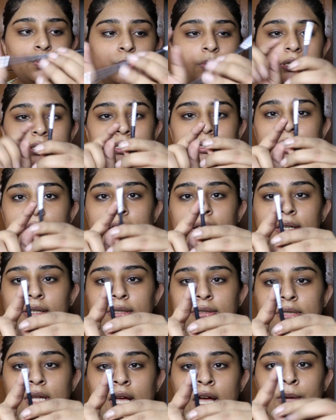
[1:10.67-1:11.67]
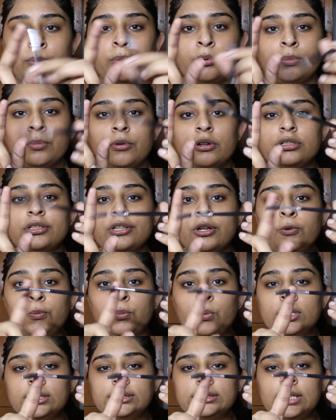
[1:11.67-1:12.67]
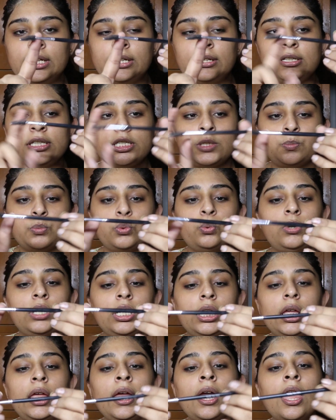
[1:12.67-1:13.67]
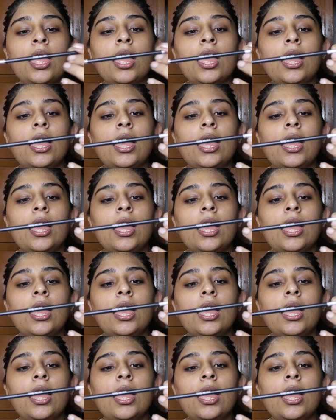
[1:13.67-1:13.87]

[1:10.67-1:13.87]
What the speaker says: One side is the eyebrow brush and one side is spoolie,